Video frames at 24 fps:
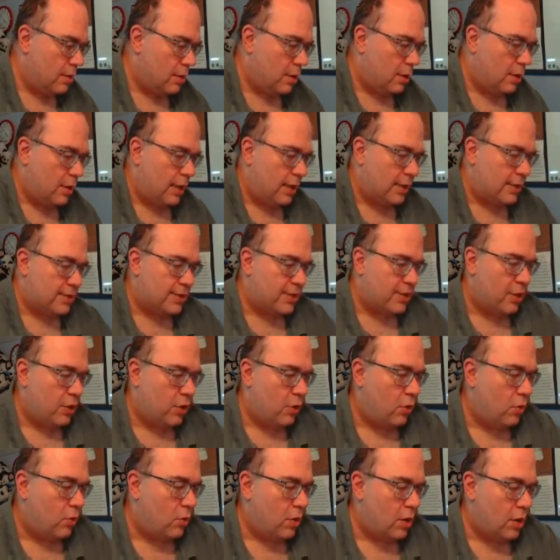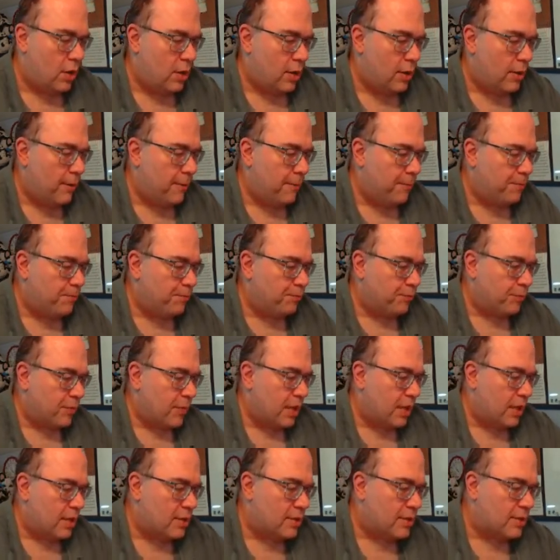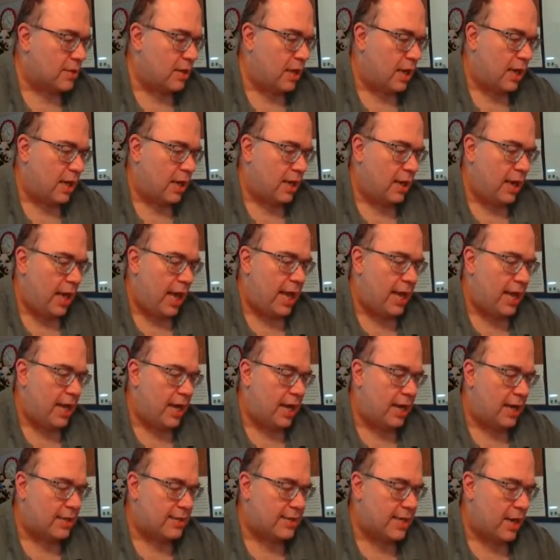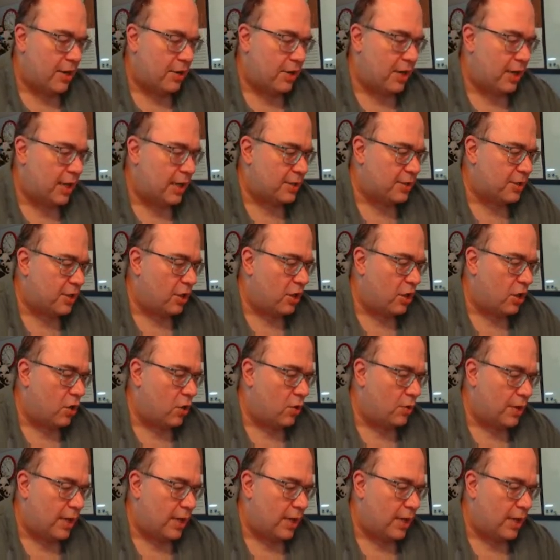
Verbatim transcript: All right, so uh, AI is now going to get to go.